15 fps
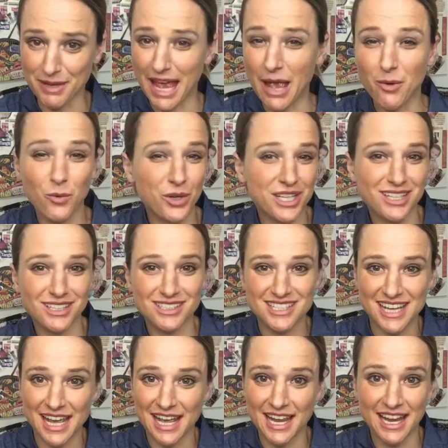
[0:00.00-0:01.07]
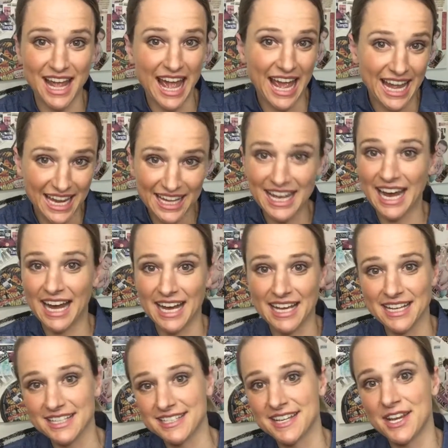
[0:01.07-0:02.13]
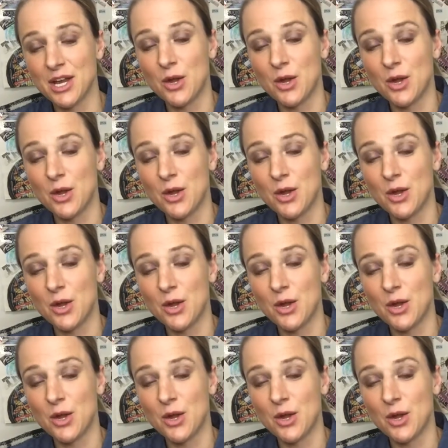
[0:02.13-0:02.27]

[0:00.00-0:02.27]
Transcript: I wouldn't say, hey guys,